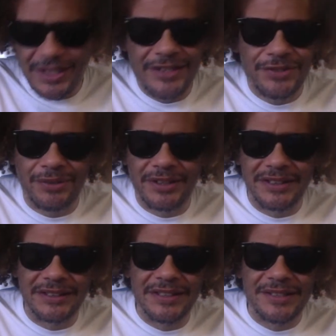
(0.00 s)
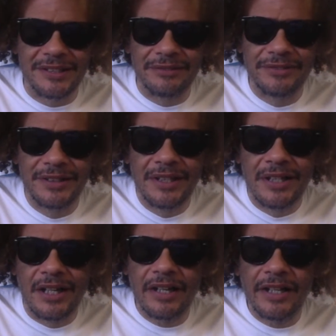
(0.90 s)
of sort of need this stuff.
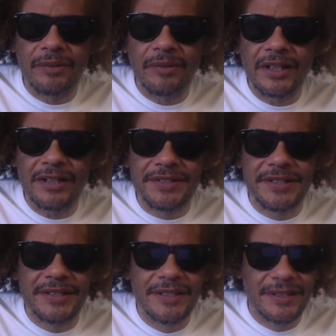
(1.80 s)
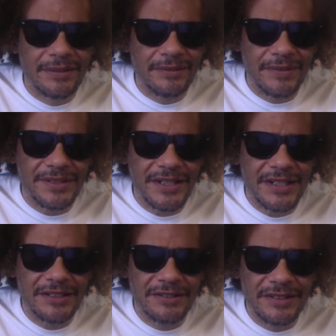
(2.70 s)
All right, what else was I
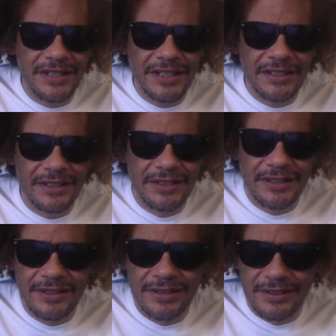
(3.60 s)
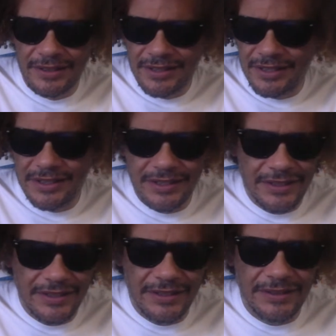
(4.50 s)
gonna do today?
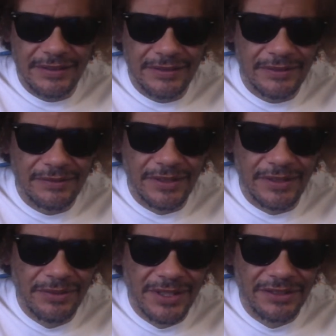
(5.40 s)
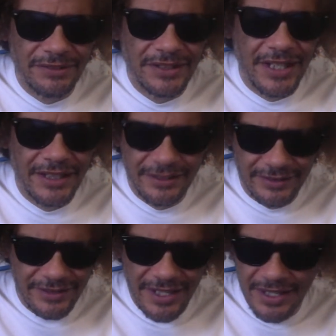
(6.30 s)
What do you want to do today?
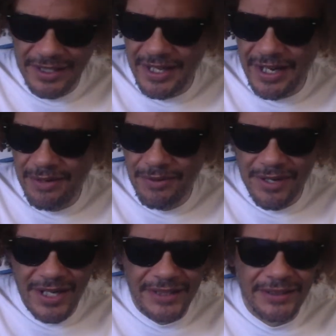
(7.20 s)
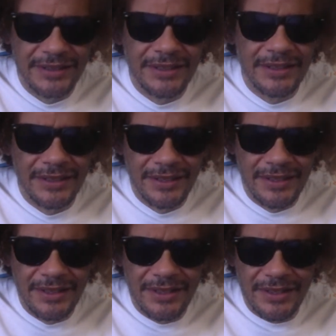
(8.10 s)
Anything I want.
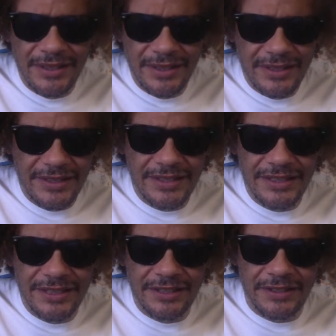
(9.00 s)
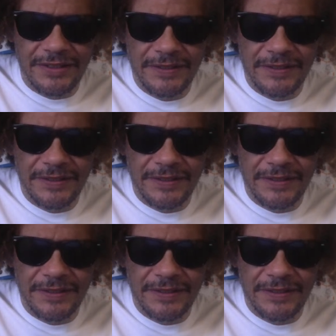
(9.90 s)
Let's see here.